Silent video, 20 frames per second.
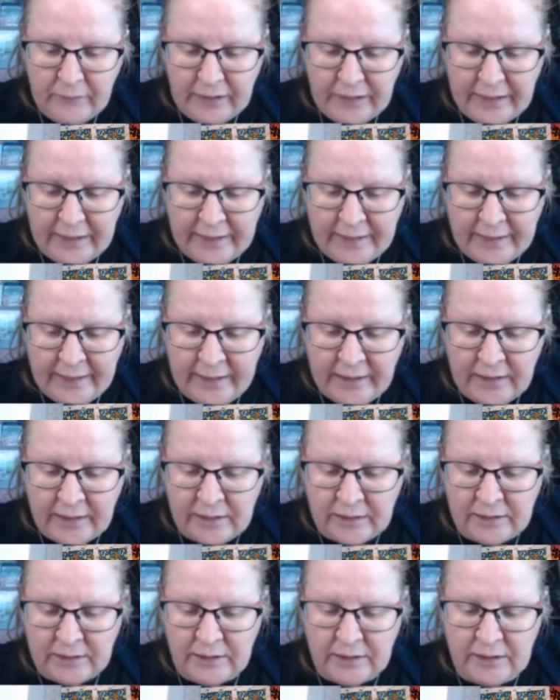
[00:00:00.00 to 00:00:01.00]

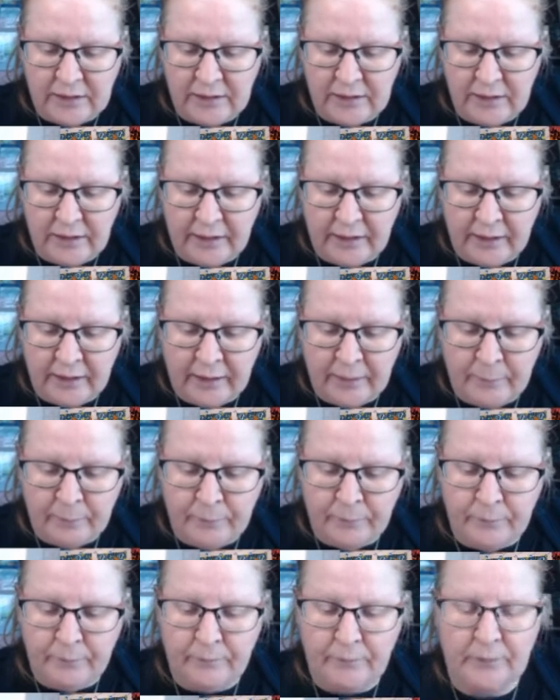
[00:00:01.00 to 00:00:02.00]
and
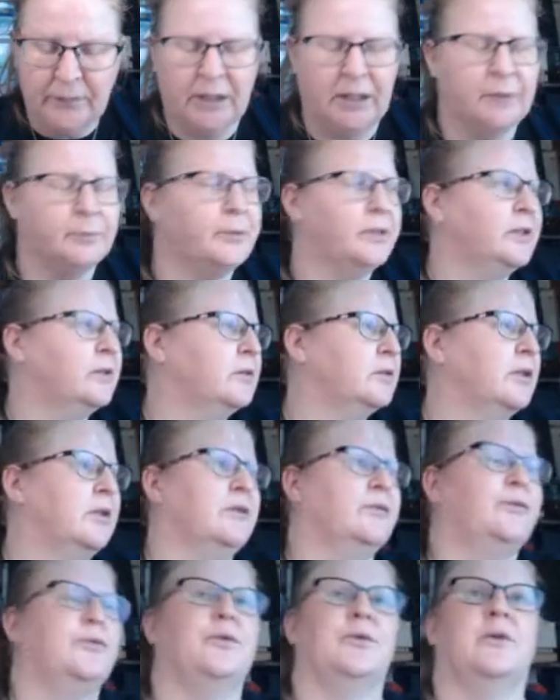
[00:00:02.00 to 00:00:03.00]
I'd be looking
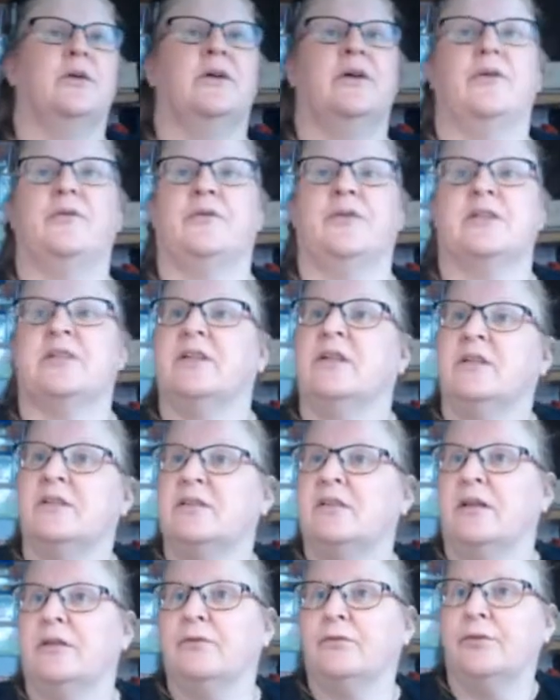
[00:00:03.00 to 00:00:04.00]
for a for sale
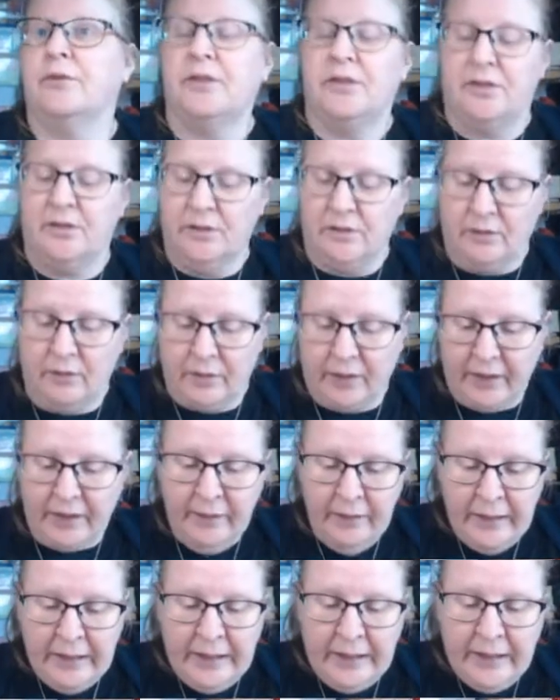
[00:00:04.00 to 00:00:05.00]
sign, for instance, okay?
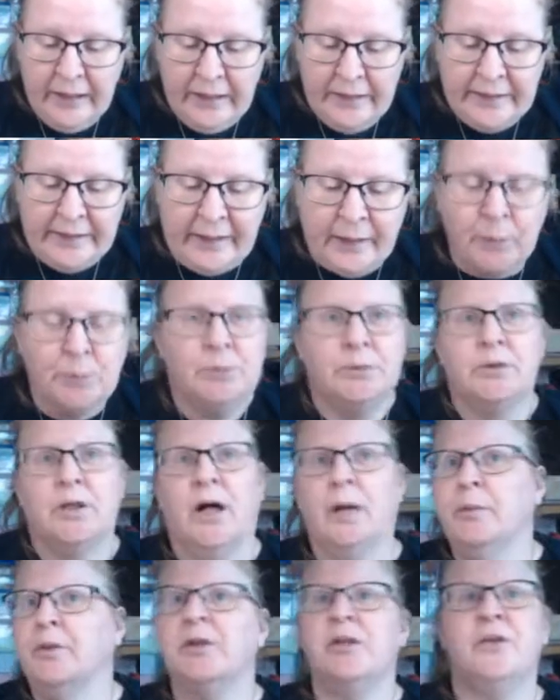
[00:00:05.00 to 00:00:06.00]
Now, I'm
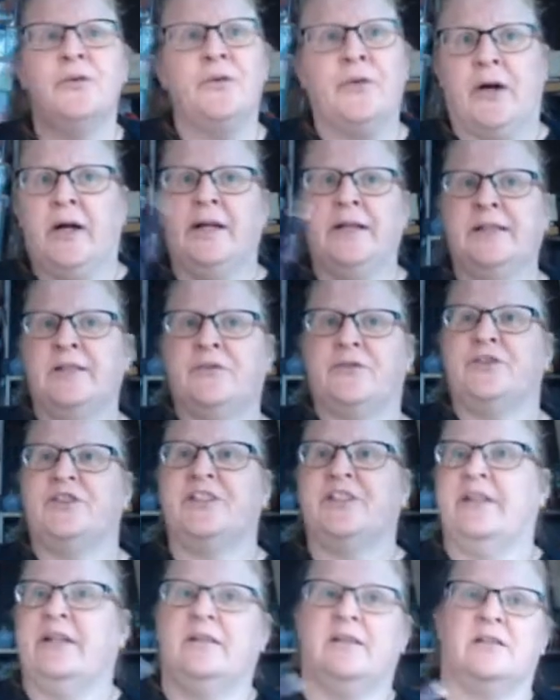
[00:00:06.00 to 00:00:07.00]
not going to find a for
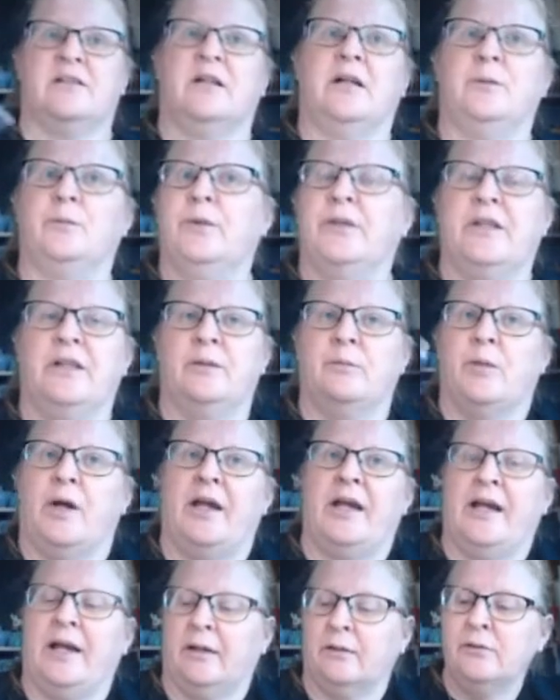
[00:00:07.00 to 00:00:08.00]
sale sign within my
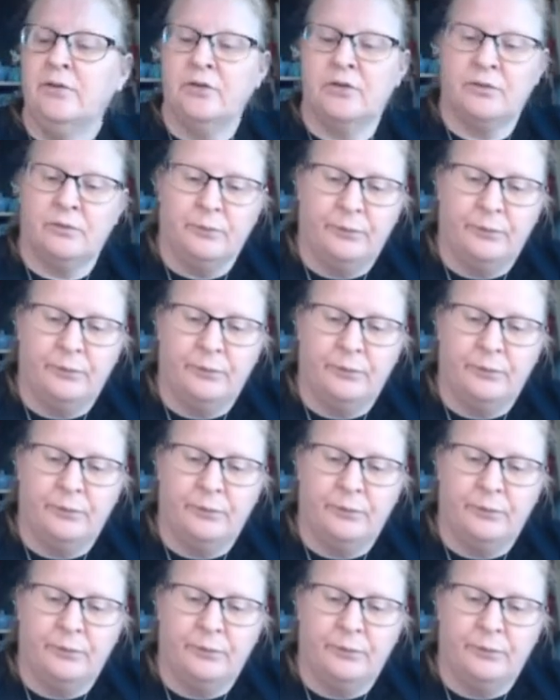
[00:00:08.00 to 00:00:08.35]
house,